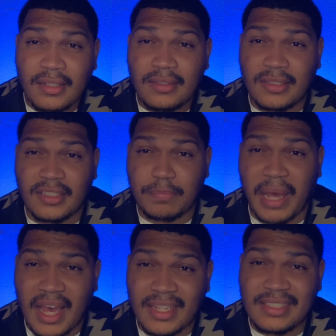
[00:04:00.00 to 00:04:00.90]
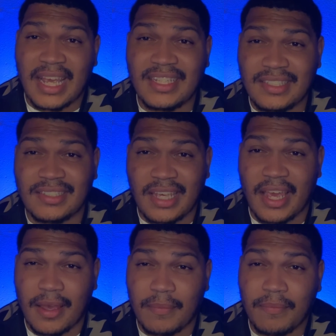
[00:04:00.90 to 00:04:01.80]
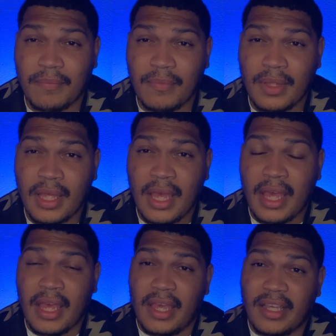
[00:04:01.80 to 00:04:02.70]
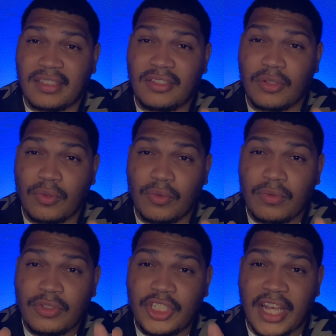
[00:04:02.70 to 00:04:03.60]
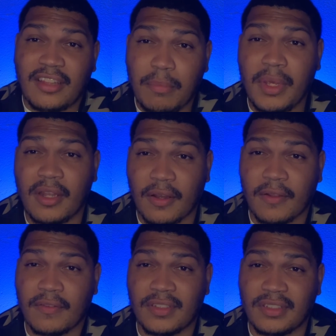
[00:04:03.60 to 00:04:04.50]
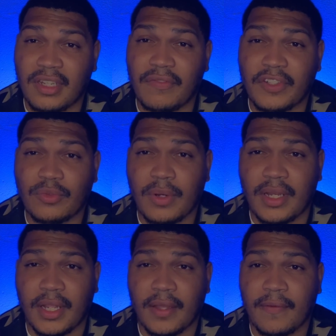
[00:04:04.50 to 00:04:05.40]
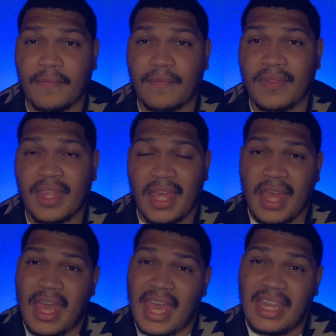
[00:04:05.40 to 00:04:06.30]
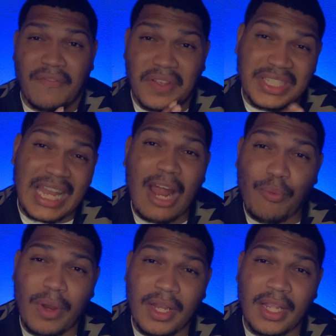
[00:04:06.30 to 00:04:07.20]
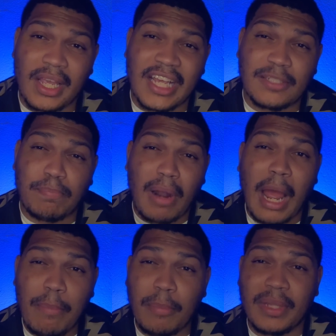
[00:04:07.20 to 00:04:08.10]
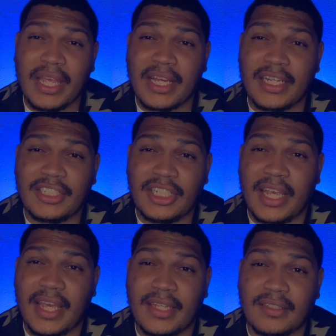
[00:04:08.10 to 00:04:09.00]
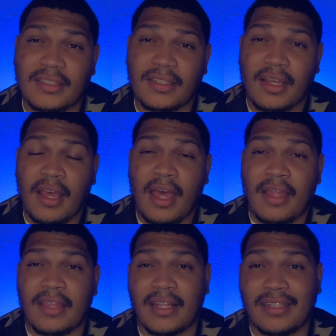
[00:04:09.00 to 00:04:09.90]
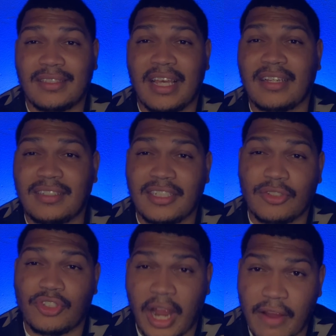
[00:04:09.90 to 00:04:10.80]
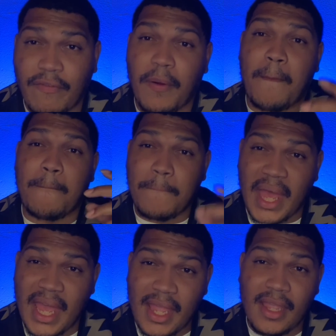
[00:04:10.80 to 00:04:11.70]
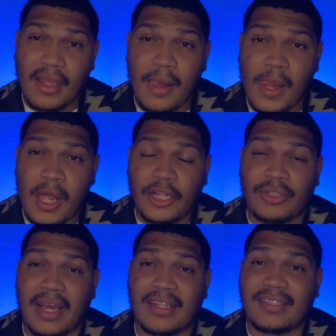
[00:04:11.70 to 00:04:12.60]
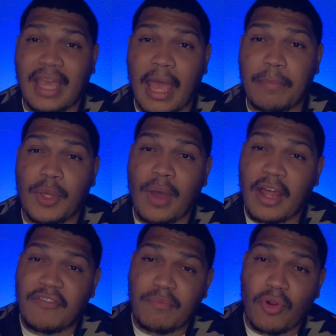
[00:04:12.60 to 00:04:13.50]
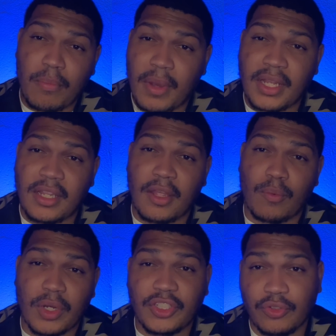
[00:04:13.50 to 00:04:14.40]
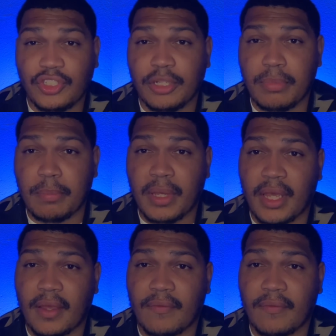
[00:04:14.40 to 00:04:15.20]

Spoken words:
to spot a taxi scam is to check the meter to see if it's running. And if it's not running, it's probably a good chance that the taxi driver may try to scam you out of more money than what you should be paying.